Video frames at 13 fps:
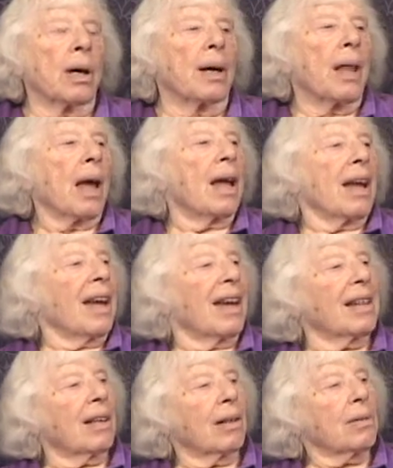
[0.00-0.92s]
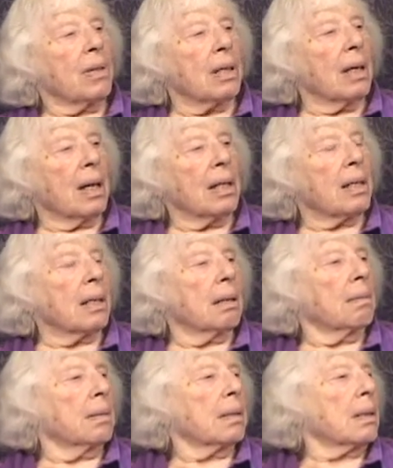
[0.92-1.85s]
I, in those days,
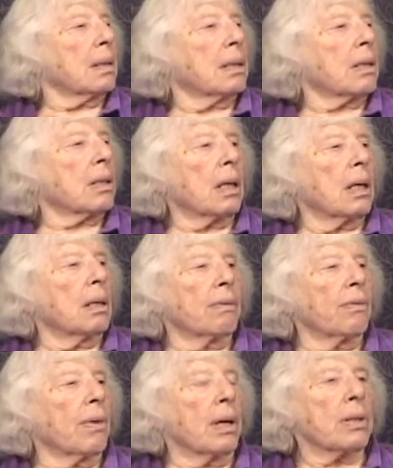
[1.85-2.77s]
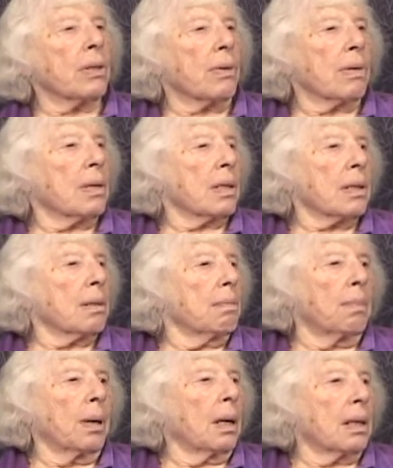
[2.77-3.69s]
there was a chain of restaurants
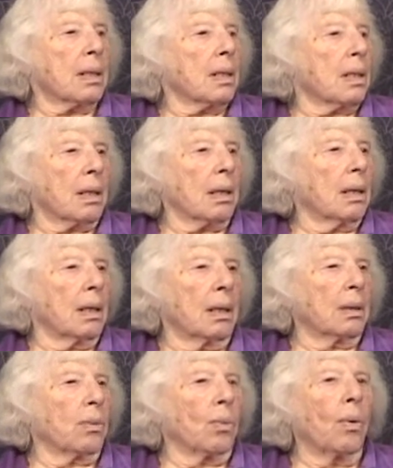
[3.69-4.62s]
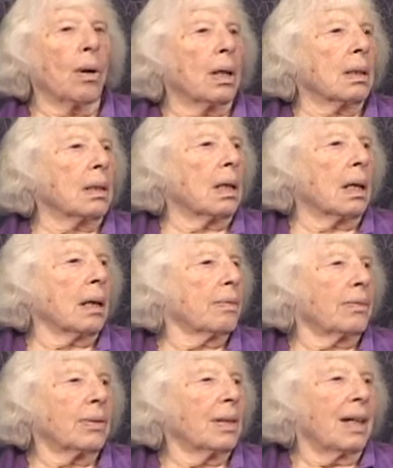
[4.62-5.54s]
in Boston called
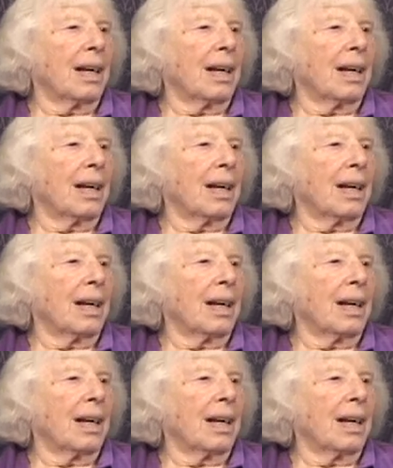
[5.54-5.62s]
Waldorf,